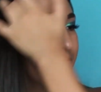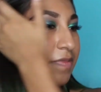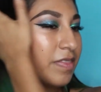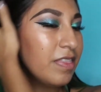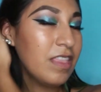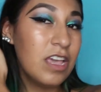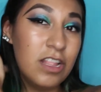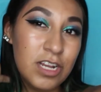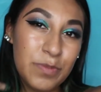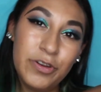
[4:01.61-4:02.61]
It
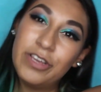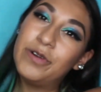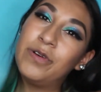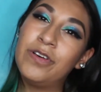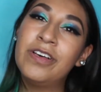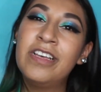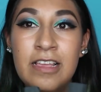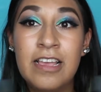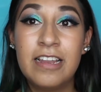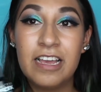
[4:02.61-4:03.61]
looked pretty cool.
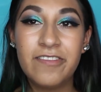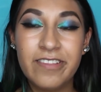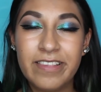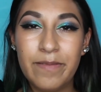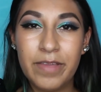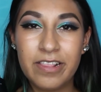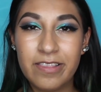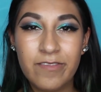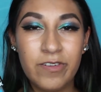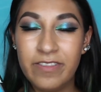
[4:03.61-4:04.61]
Now since I'm
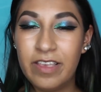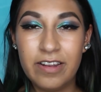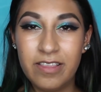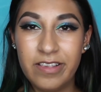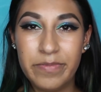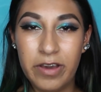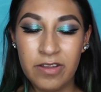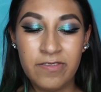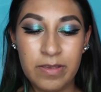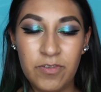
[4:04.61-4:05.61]
like towards the end of these
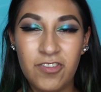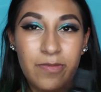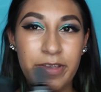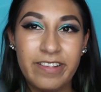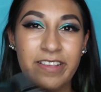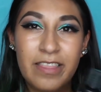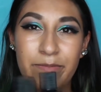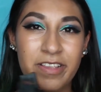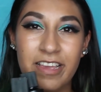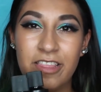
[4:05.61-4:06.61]
bottles, I'm just mixing
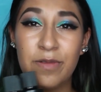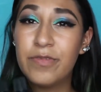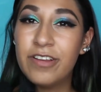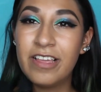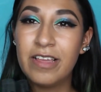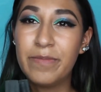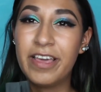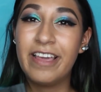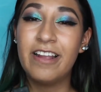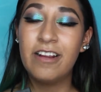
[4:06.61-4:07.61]
them together and putting it in
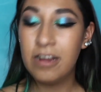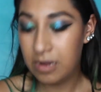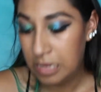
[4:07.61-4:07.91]
my hair.